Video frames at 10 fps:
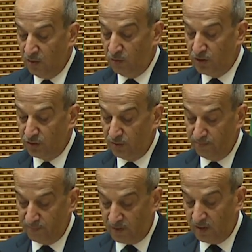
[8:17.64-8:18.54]
We should
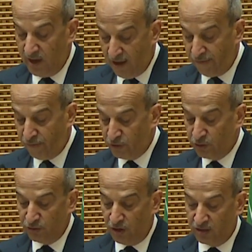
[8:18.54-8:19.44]

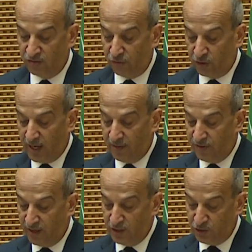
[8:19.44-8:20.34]
not forget
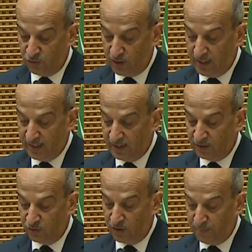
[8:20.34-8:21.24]
the issue
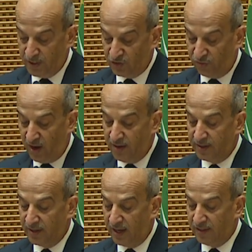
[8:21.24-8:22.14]
relating to the Peace
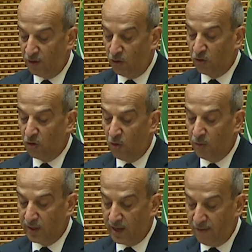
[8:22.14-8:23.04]
Fund and the
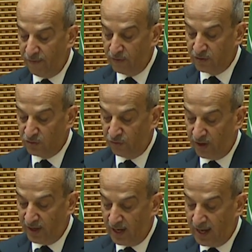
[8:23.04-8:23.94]
ongoing efforts to
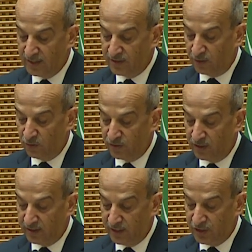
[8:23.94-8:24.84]
finalize the
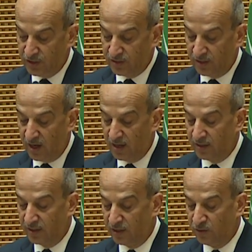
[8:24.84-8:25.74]
consultations
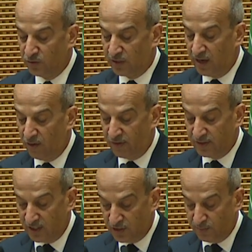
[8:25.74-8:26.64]
regarding the new scale of
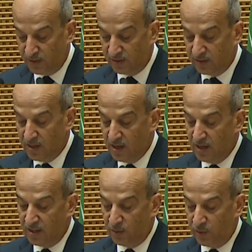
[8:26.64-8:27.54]
assessment,
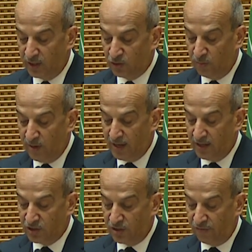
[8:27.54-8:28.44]
the way to
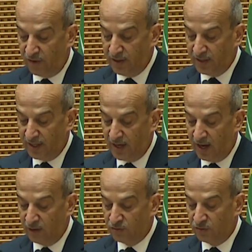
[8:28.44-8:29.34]
manage the fund, and
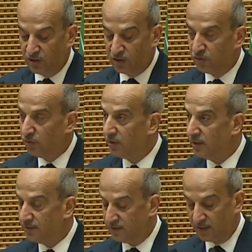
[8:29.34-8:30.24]
how to ensure
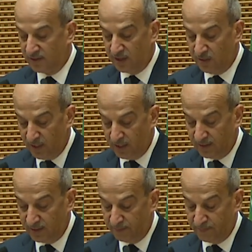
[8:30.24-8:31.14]
its sustainability.